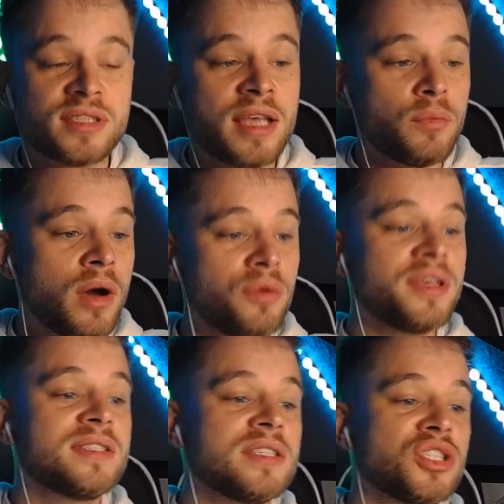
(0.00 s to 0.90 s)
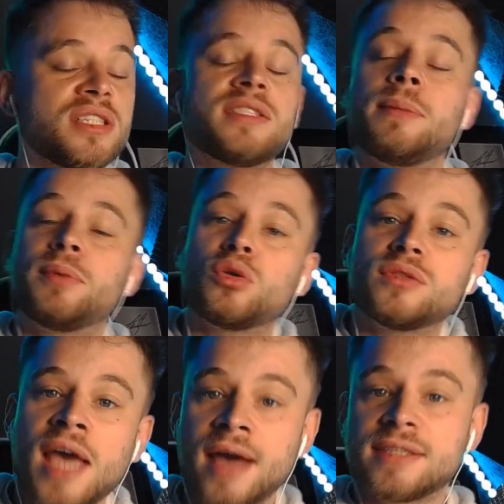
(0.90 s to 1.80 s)
that, well, this is just a typical
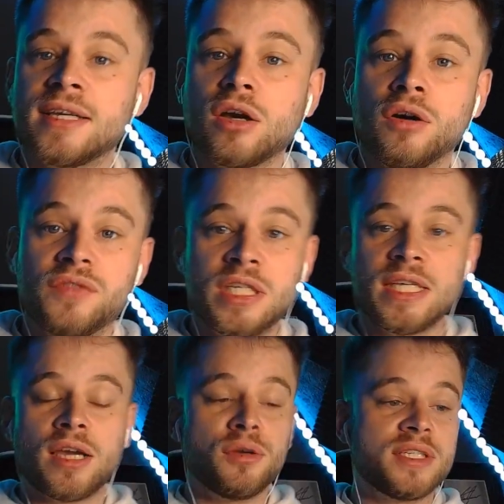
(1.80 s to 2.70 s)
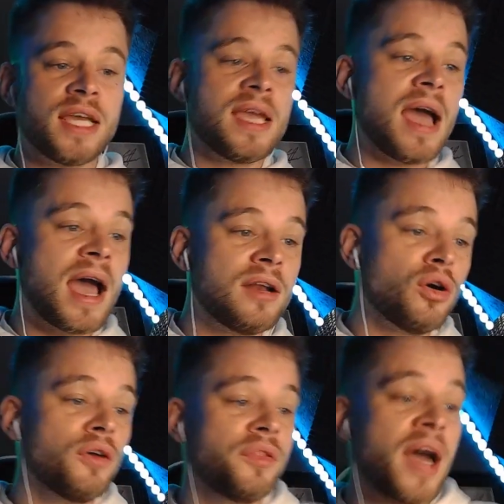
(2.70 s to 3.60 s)
tactic of the DOD and
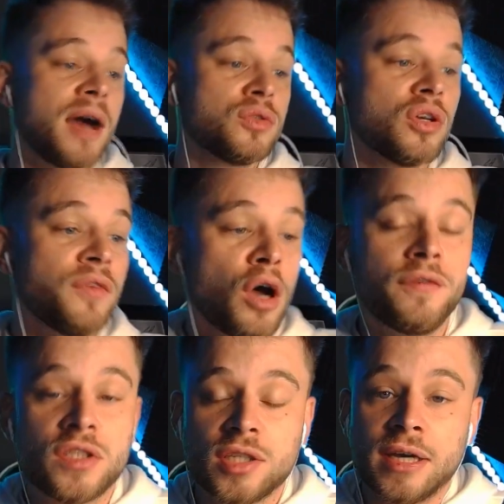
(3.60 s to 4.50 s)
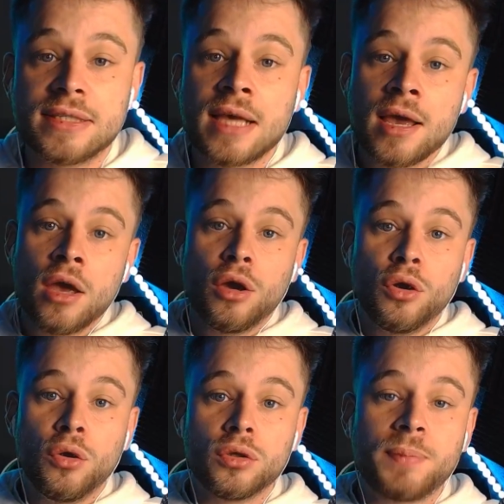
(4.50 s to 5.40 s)
of the House of Oversight,
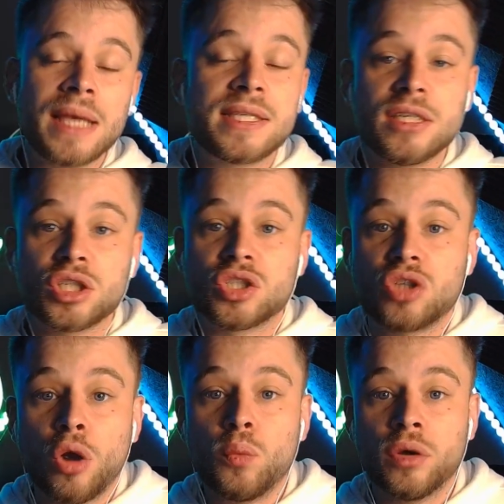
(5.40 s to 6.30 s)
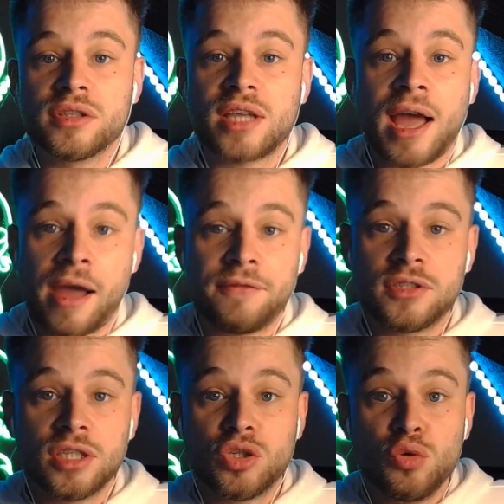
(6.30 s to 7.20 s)
who basically just don't want to have
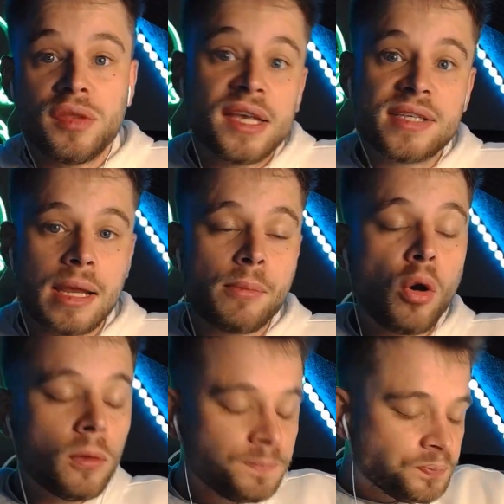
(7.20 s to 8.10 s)
to do this anymore.